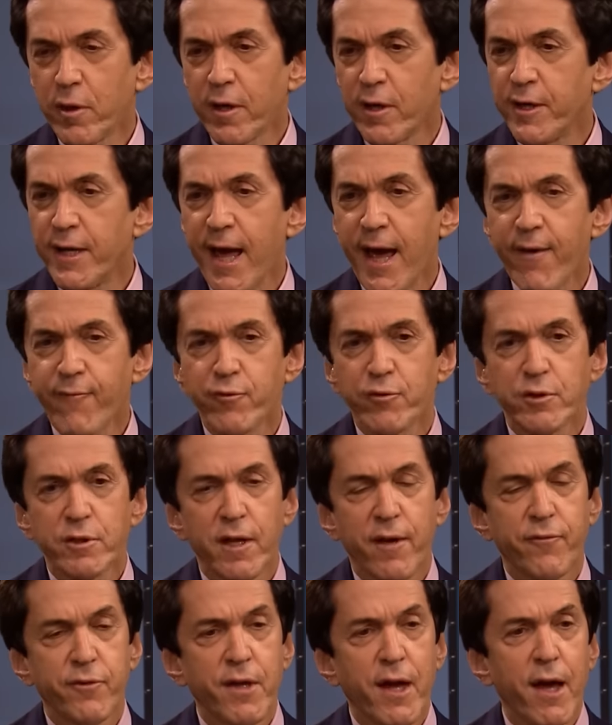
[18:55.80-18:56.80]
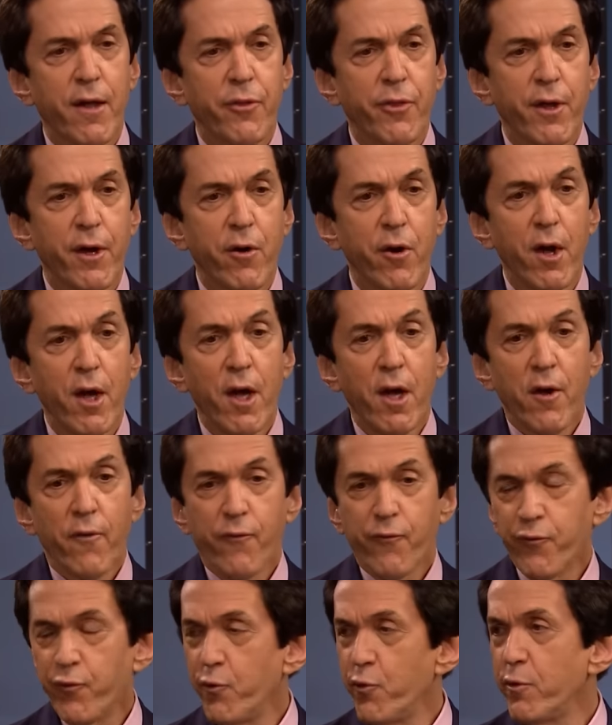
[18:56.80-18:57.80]
cadavers left out there,
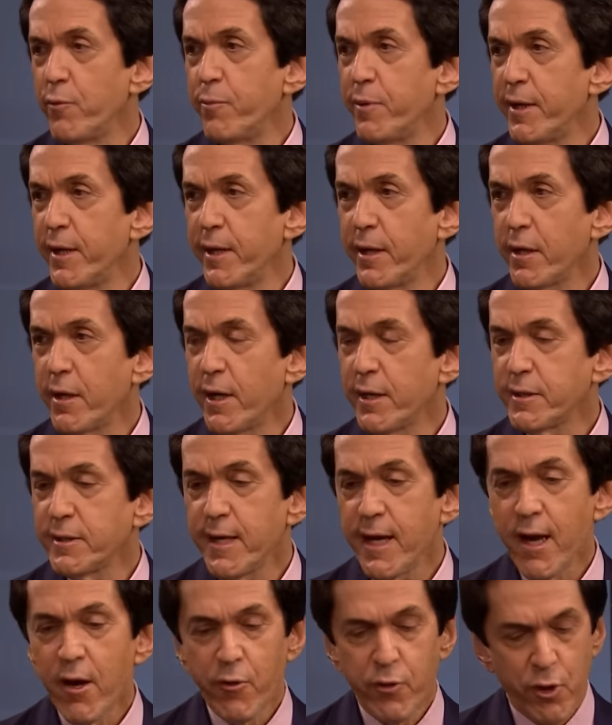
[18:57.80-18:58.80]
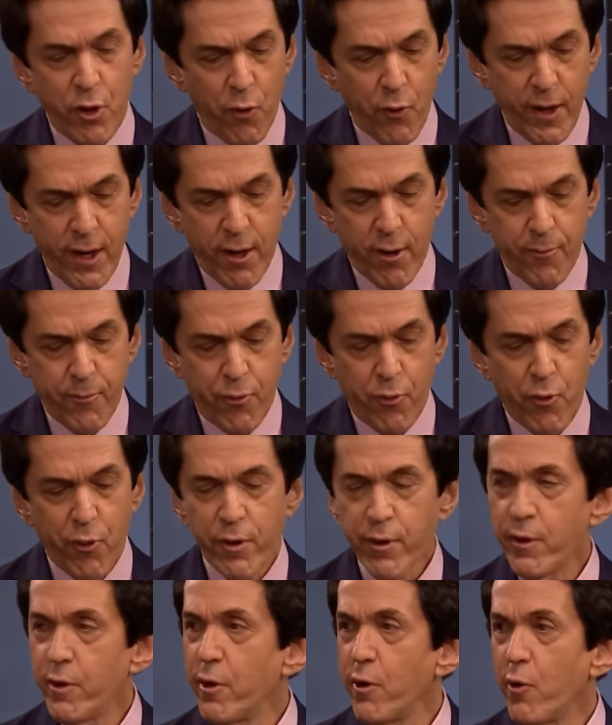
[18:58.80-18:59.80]
food being cut down, no
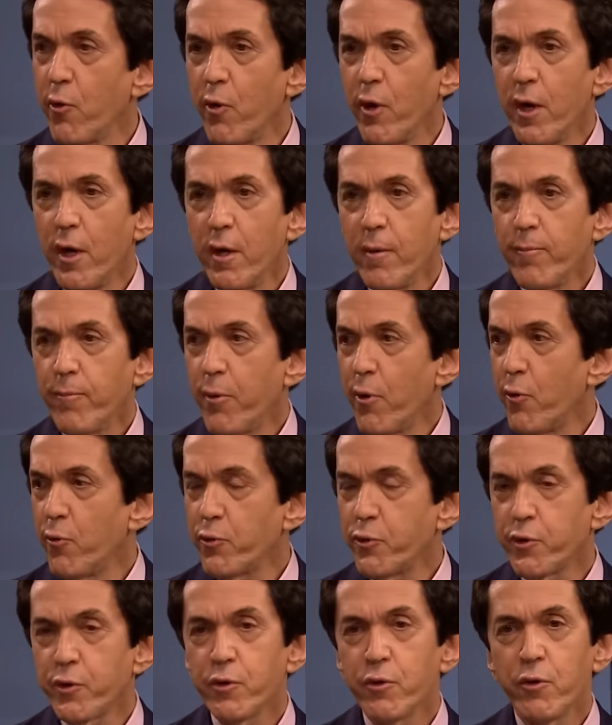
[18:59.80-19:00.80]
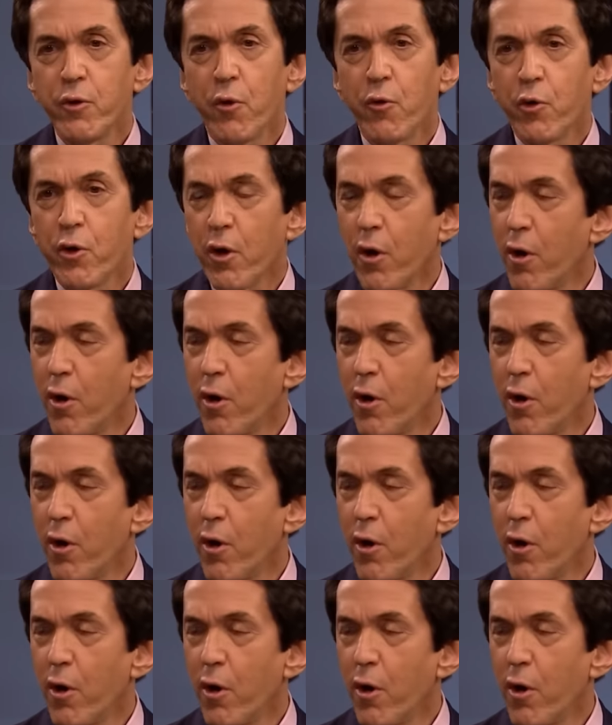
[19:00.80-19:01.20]
airport, no boats, no